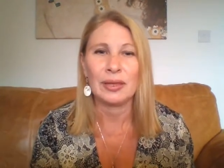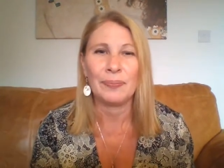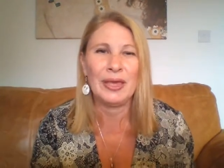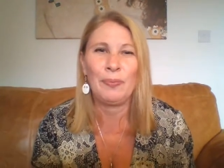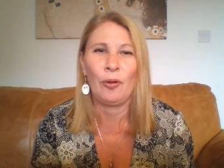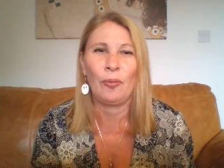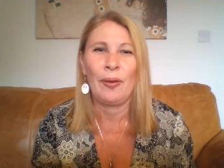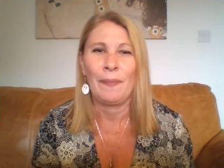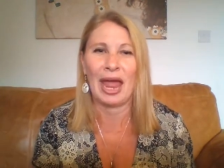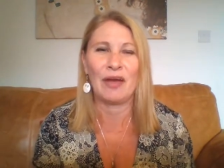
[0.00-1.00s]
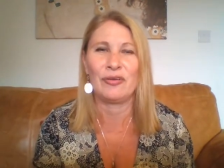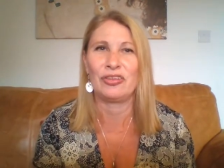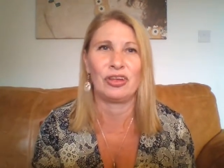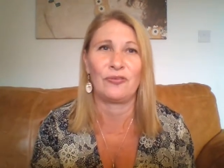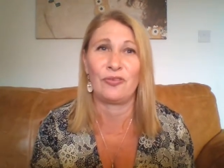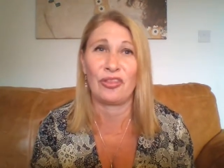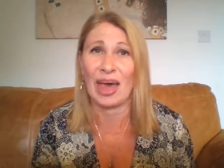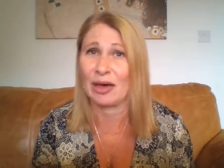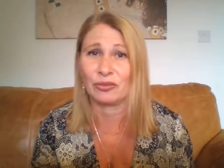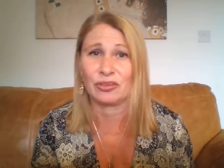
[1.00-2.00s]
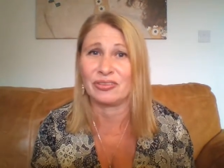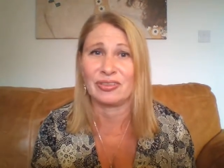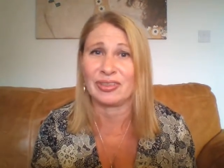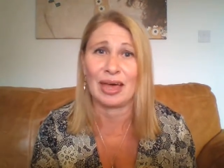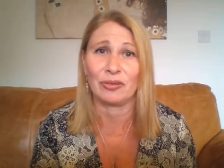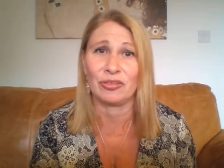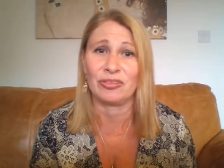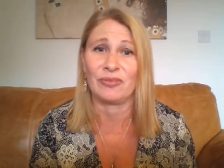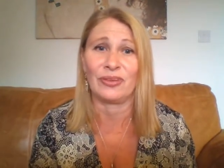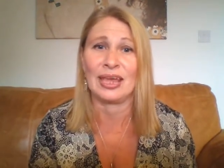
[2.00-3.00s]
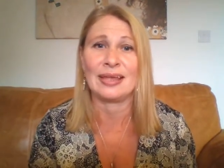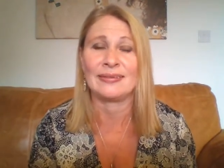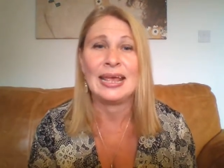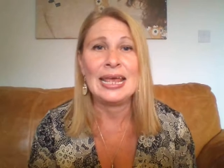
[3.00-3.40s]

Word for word: people parented for thousands and thousands of years.